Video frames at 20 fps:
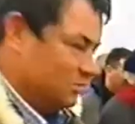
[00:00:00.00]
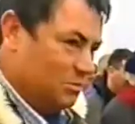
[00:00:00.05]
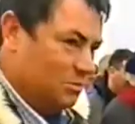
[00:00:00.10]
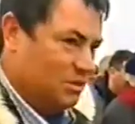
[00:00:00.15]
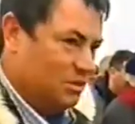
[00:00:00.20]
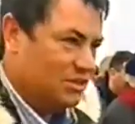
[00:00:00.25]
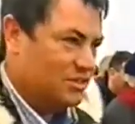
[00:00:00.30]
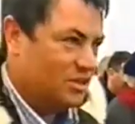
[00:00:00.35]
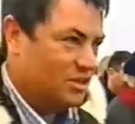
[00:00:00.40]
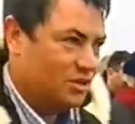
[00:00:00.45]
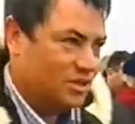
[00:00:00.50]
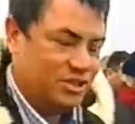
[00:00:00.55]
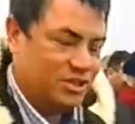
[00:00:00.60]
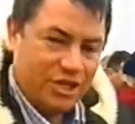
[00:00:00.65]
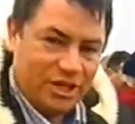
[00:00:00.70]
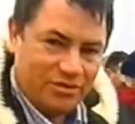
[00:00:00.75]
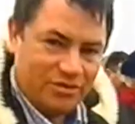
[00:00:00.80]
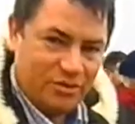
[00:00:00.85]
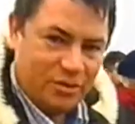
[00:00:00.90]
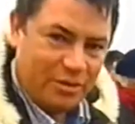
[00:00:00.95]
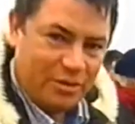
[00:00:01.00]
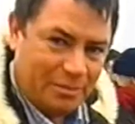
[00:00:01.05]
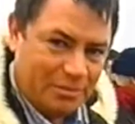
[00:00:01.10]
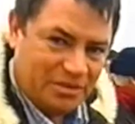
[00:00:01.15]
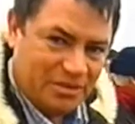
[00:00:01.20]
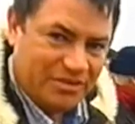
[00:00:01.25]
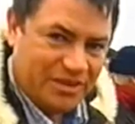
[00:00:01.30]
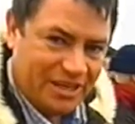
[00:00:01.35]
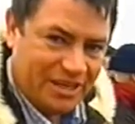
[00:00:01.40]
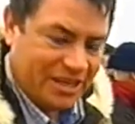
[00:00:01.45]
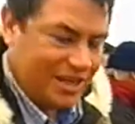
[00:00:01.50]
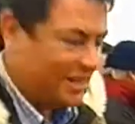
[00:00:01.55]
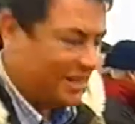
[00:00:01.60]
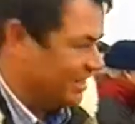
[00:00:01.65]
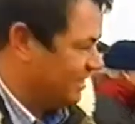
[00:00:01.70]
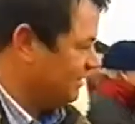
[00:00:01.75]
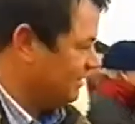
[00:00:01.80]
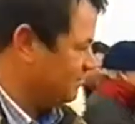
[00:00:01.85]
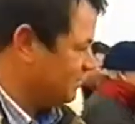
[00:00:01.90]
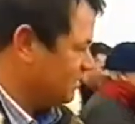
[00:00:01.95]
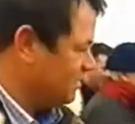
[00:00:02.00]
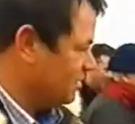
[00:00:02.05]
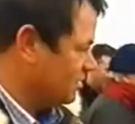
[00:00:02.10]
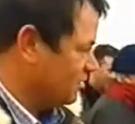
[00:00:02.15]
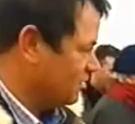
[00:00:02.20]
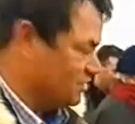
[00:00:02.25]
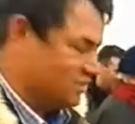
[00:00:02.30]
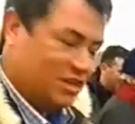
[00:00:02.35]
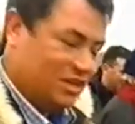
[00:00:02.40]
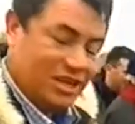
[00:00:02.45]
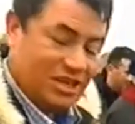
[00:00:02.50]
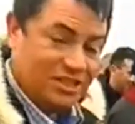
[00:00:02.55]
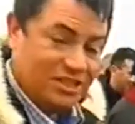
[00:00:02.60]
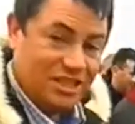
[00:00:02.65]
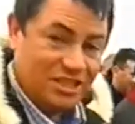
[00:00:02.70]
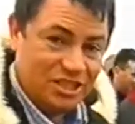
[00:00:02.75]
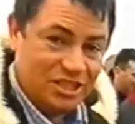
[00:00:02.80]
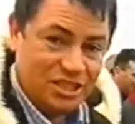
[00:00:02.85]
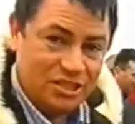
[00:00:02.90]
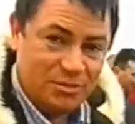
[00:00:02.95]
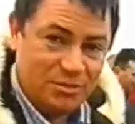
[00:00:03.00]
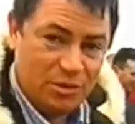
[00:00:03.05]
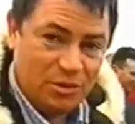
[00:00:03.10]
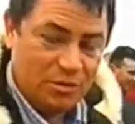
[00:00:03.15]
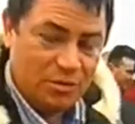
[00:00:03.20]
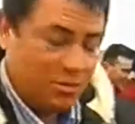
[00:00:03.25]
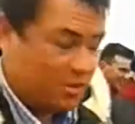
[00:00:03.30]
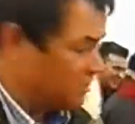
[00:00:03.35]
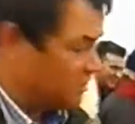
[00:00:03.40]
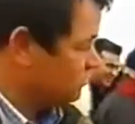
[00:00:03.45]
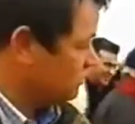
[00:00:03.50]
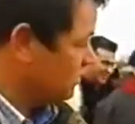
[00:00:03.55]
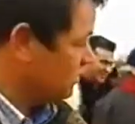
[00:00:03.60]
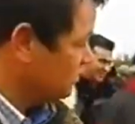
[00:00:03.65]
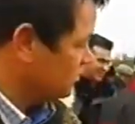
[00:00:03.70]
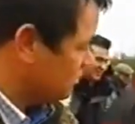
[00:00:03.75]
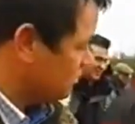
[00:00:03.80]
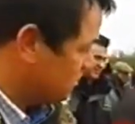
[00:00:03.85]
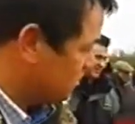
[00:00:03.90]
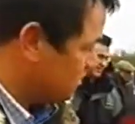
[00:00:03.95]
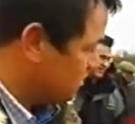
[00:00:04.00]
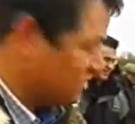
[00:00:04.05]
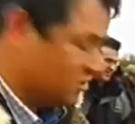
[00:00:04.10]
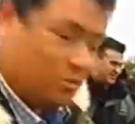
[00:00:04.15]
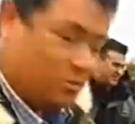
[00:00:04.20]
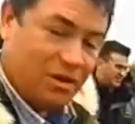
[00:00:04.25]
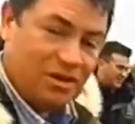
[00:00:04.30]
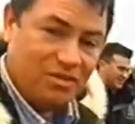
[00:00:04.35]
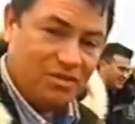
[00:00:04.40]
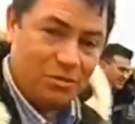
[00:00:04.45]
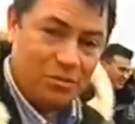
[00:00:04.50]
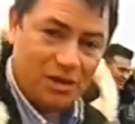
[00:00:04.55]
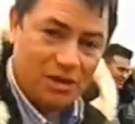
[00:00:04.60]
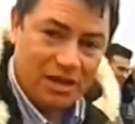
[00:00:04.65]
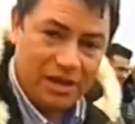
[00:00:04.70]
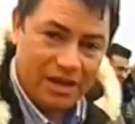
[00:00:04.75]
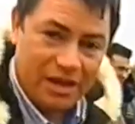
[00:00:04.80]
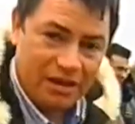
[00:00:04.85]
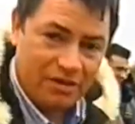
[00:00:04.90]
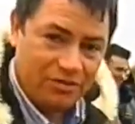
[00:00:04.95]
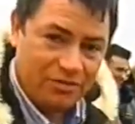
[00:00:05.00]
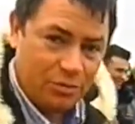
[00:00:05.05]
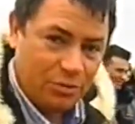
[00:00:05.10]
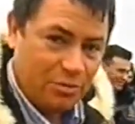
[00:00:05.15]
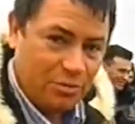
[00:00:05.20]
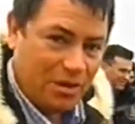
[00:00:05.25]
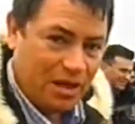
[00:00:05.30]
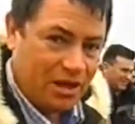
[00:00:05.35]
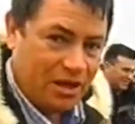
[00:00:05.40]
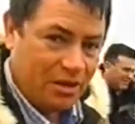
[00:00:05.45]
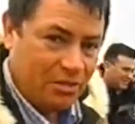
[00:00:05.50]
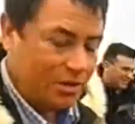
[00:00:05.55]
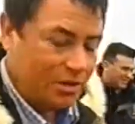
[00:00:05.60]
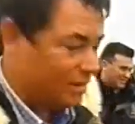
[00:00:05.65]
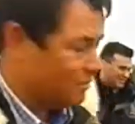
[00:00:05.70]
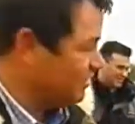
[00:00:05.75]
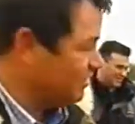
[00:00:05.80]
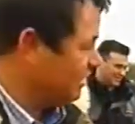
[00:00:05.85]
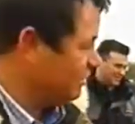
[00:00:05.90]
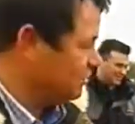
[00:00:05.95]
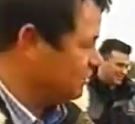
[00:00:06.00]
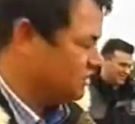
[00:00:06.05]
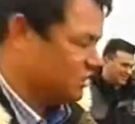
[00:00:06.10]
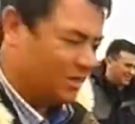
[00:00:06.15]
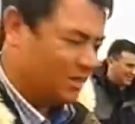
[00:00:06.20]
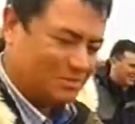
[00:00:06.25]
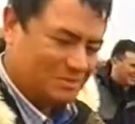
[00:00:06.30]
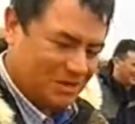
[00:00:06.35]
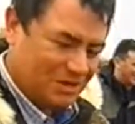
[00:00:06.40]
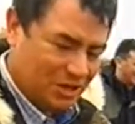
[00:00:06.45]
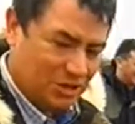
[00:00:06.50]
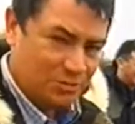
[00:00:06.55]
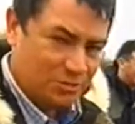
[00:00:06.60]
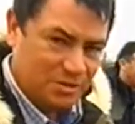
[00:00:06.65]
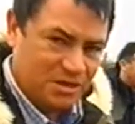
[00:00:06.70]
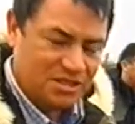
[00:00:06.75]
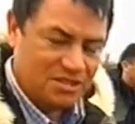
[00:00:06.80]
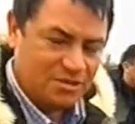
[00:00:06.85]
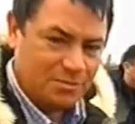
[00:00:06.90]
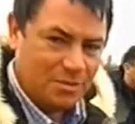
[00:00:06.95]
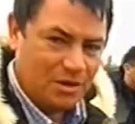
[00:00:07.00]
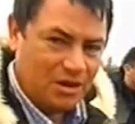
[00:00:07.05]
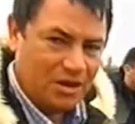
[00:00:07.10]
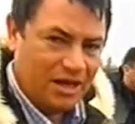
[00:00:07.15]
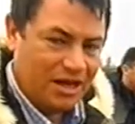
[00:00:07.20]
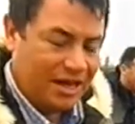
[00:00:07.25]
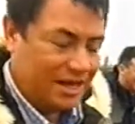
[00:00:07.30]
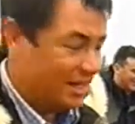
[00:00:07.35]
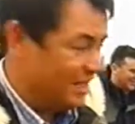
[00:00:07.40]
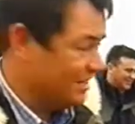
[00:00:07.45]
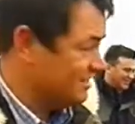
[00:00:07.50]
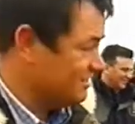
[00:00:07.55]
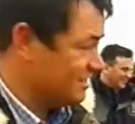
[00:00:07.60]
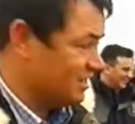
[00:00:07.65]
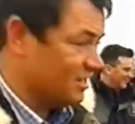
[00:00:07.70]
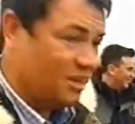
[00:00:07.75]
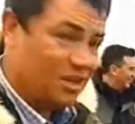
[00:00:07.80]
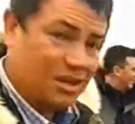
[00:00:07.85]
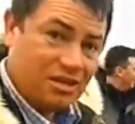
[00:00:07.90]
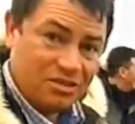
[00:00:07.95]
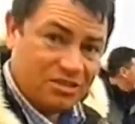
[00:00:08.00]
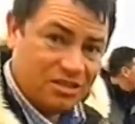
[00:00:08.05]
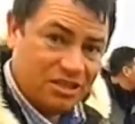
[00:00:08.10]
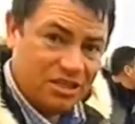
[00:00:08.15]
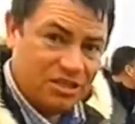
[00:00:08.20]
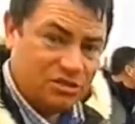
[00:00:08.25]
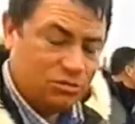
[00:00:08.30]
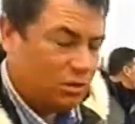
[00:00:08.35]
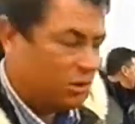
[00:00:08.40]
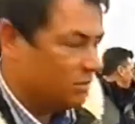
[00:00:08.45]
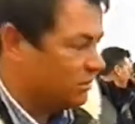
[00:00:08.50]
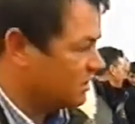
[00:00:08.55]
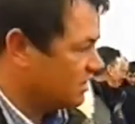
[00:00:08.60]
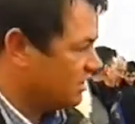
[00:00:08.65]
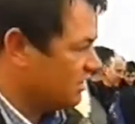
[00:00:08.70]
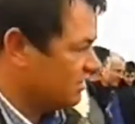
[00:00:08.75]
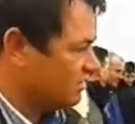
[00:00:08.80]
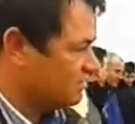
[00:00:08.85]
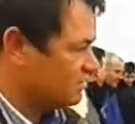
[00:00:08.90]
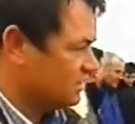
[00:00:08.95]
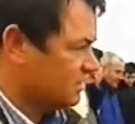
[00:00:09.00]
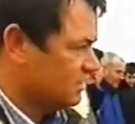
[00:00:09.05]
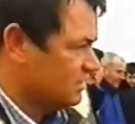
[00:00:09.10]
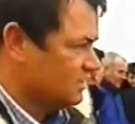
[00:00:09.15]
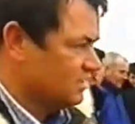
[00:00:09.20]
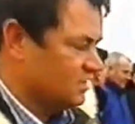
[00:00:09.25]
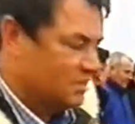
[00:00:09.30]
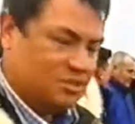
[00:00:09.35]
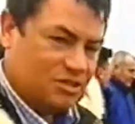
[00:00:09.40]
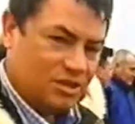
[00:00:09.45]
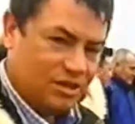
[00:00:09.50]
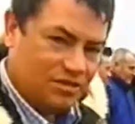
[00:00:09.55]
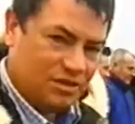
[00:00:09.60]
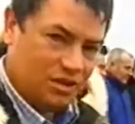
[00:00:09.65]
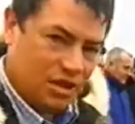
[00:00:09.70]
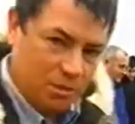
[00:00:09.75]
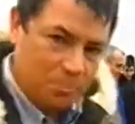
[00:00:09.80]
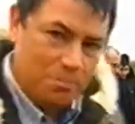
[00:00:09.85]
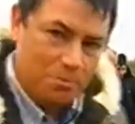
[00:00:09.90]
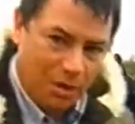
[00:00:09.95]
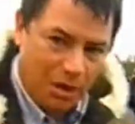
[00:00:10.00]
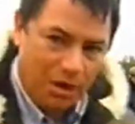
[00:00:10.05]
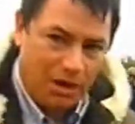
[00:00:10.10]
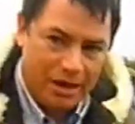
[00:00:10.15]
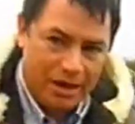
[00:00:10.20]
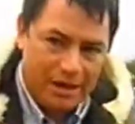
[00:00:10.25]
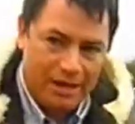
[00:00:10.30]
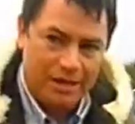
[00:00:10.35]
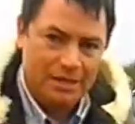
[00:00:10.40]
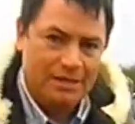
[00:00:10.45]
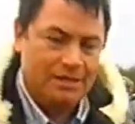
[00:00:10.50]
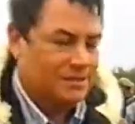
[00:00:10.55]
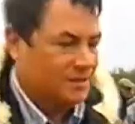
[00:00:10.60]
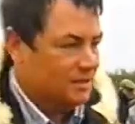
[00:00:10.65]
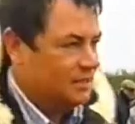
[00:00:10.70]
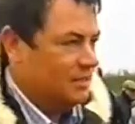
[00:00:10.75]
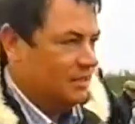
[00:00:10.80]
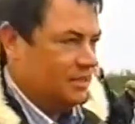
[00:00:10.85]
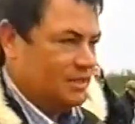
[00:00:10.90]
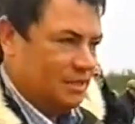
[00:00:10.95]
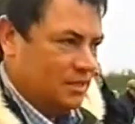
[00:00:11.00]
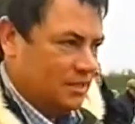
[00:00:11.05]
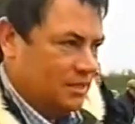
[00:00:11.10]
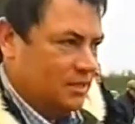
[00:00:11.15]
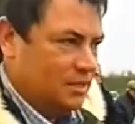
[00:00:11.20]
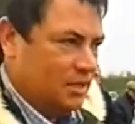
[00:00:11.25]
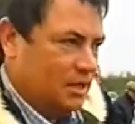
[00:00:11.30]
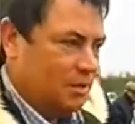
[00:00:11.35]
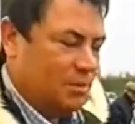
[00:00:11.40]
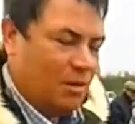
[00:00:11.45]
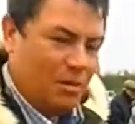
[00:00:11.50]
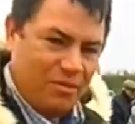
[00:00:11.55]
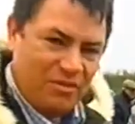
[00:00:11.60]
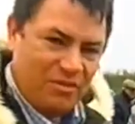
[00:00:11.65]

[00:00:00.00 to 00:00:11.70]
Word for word: Well, it's a nice jovial atmosphere down here, but I've got to say the tension is building because we're only two cars away from my Alfa Romeo up there, which I'm hoping to buy, and it is the last in this row of cars. So if I don't buy it, I might